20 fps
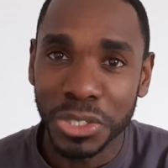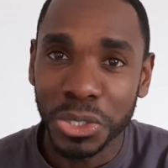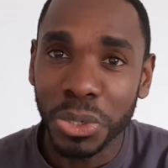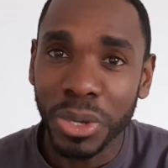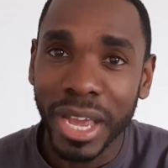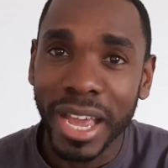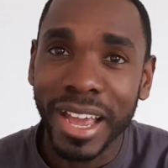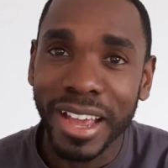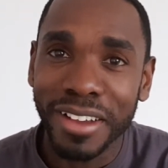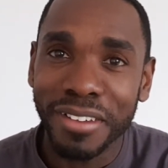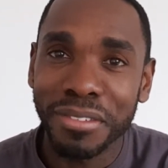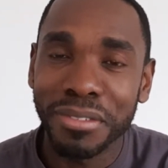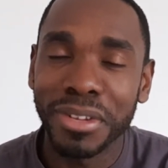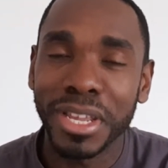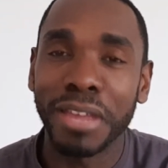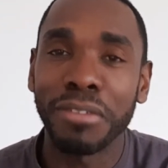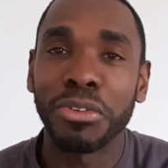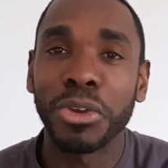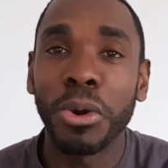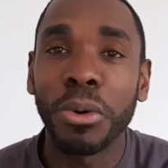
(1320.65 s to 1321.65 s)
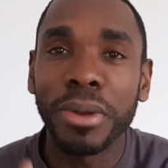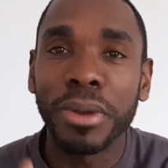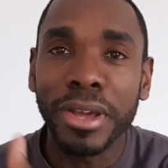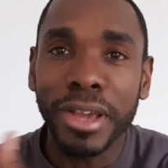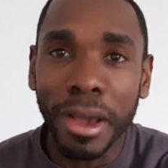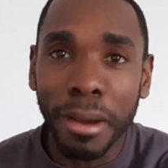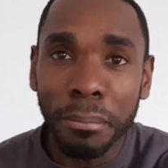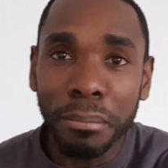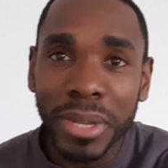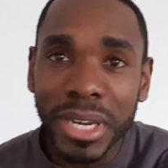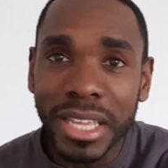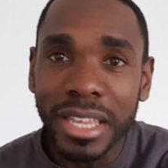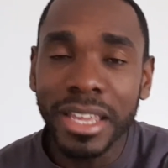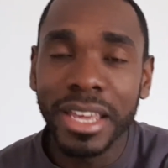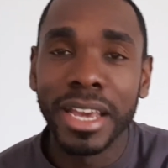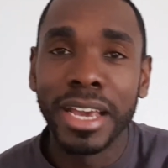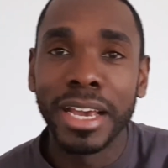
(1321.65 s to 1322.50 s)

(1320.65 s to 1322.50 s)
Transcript: you have. If you own a company,